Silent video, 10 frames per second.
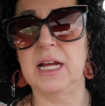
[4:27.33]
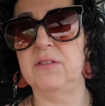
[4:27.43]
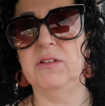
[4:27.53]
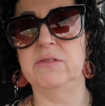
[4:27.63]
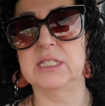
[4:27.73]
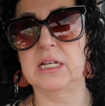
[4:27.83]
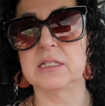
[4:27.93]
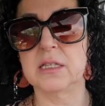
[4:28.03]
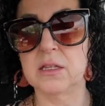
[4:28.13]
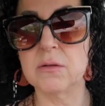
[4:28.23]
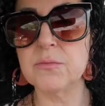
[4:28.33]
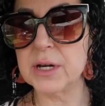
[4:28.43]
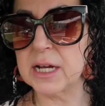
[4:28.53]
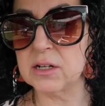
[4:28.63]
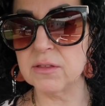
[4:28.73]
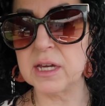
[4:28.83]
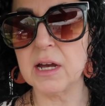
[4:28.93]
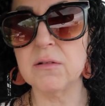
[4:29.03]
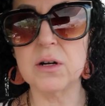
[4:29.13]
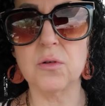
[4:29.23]
I haven't even tasted them, but I don't think
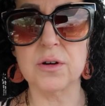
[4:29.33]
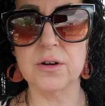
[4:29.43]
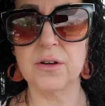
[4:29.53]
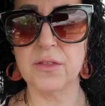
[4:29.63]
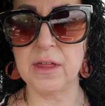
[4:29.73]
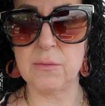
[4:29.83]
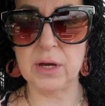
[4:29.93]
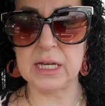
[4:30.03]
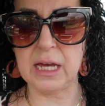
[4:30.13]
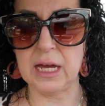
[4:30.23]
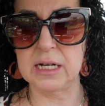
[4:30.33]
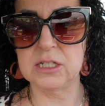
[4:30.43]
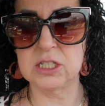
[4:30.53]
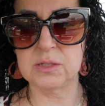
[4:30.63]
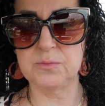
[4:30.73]
I would order them again just